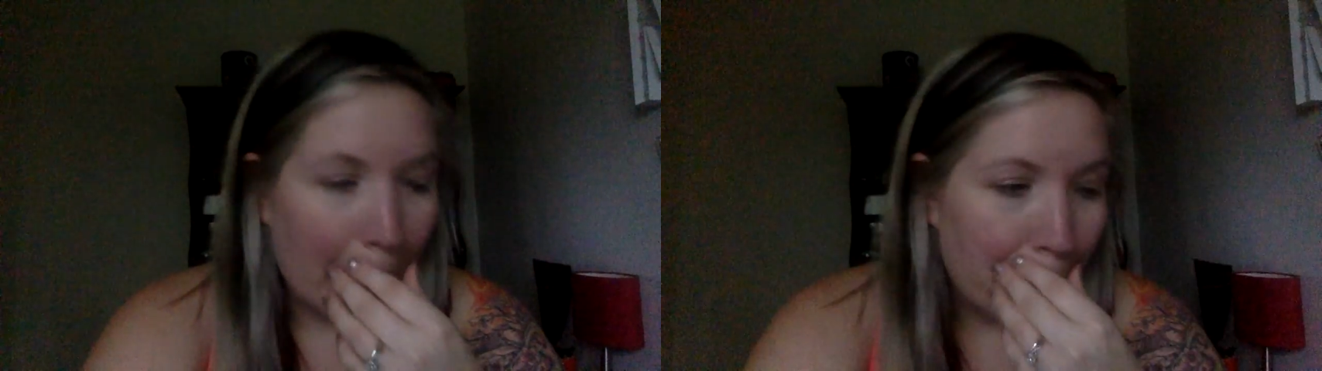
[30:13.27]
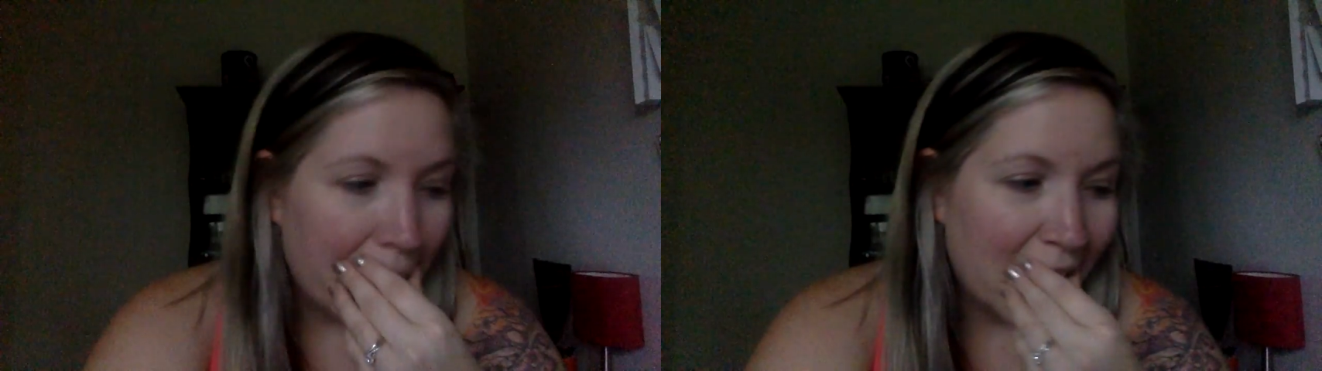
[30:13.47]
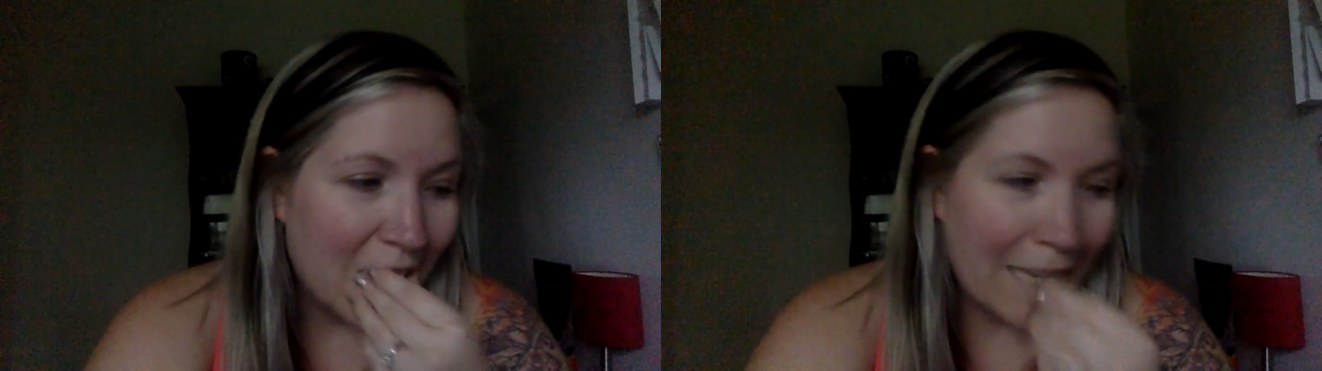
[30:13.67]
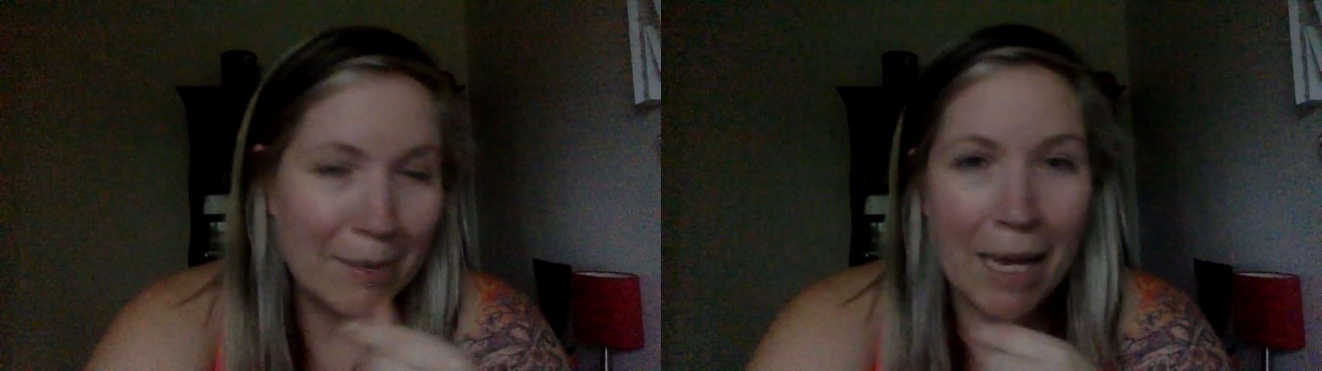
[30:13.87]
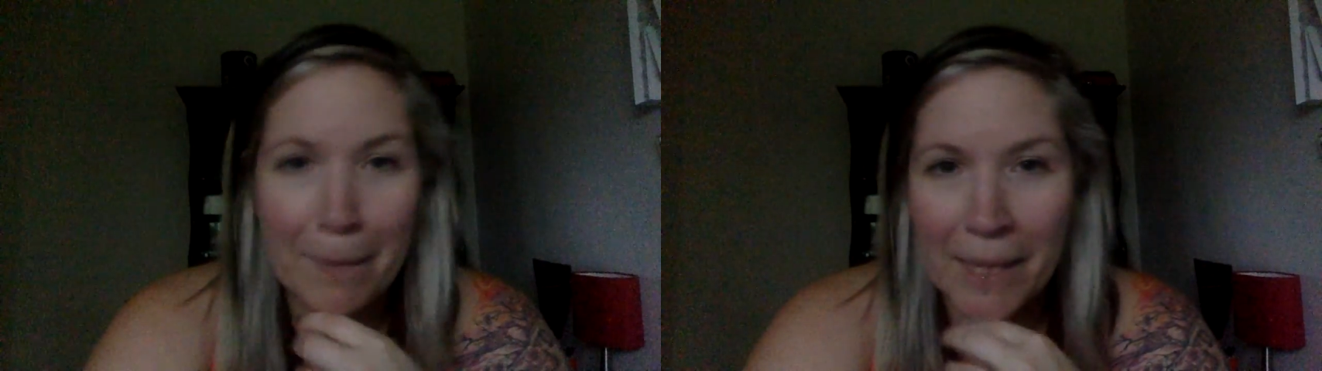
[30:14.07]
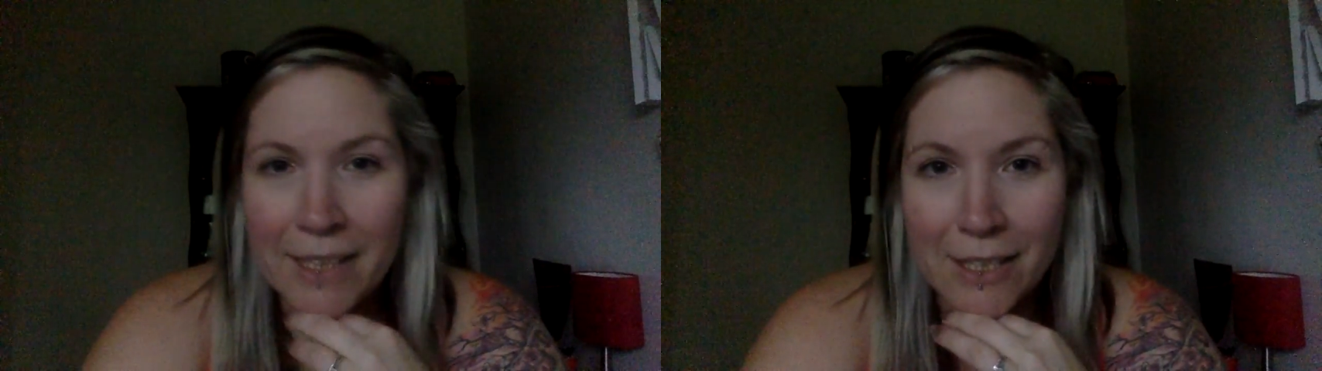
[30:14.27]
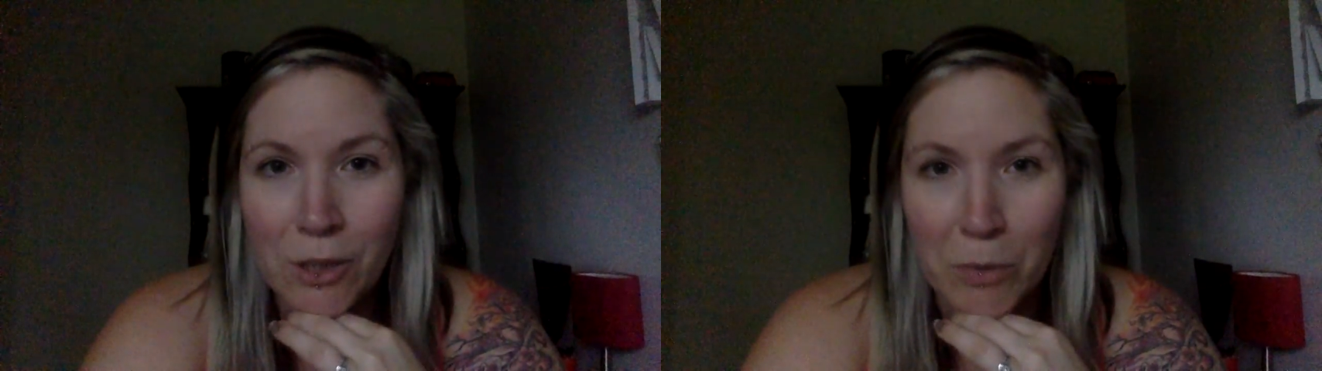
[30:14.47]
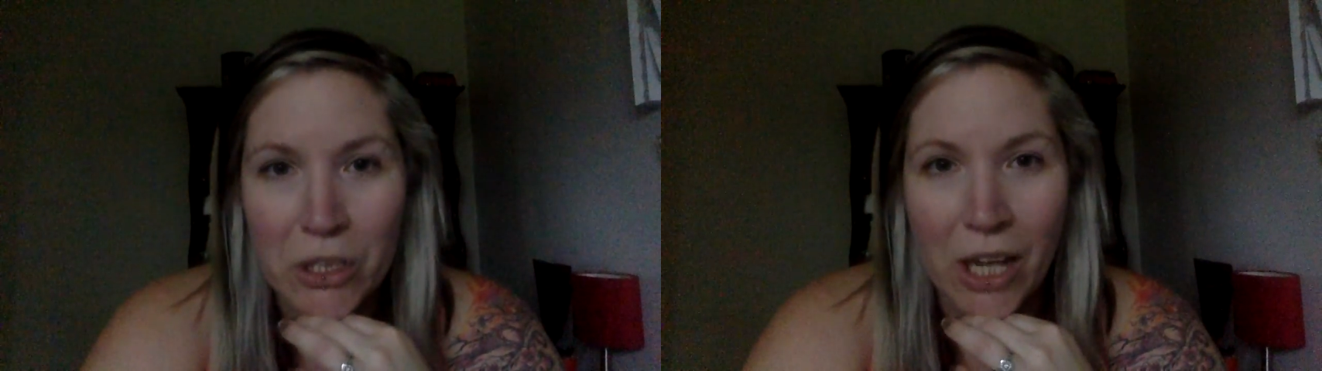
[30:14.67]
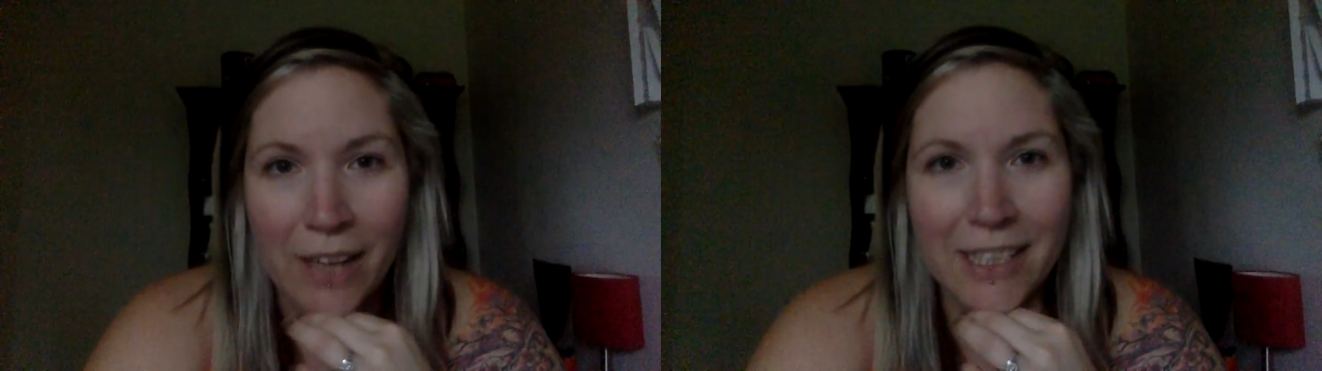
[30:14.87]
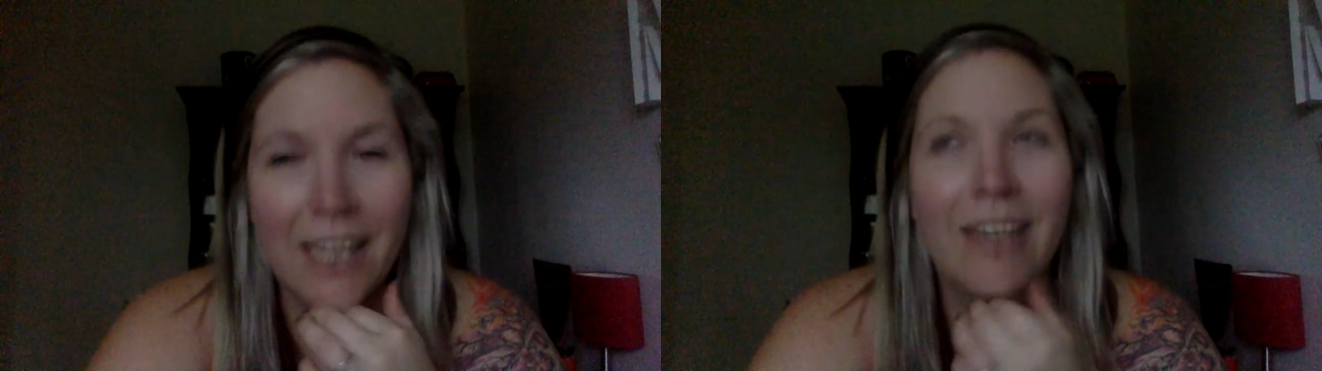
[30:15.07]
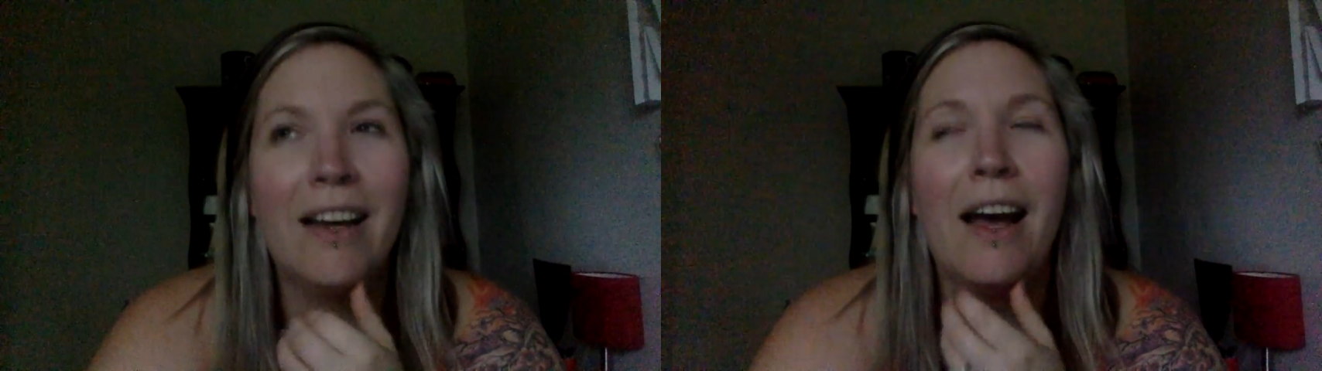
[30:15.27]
But at the same time, like, this super sucks.